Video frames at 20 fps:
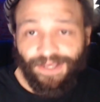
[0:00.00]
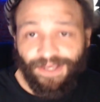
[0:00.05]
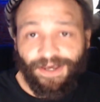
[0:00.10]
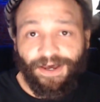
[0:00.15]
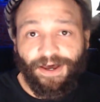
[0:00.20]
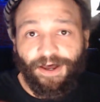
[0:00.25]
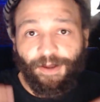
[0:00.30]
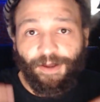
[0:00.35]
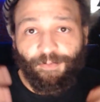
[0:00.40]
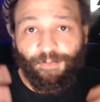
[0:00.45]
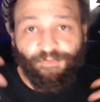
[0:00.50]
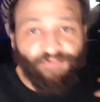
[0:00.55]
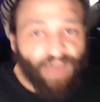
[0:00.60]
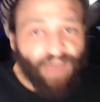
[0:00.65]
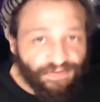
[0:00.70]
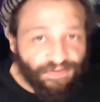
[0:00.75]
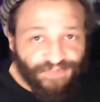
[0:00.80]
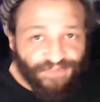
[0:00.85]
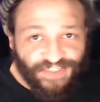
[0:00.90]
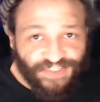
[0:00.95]
Um,
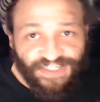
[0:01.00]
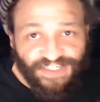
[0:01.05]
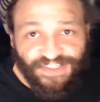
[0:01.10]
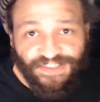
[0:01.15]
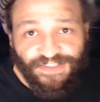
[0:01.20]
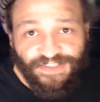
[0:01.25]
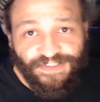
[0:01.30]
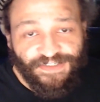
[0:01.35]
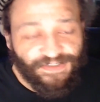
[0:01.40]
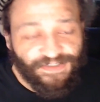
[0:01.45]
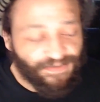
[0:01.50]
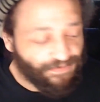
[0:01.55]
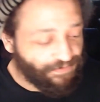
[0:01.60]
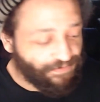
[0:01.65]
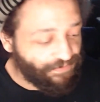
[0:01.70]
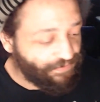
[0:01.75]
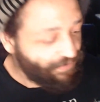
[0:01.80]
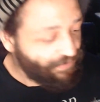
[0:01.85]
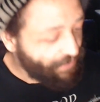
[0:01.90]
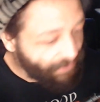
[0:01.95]
five seasons,
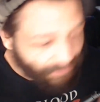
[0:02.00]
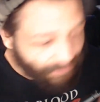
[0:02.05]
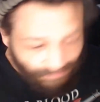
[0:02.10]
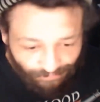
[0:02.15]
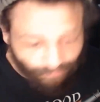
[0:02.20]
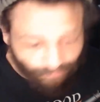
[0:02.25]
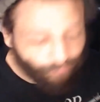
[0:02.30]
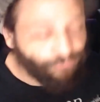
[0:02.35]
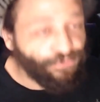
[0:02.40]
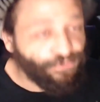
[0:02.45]
I don't know.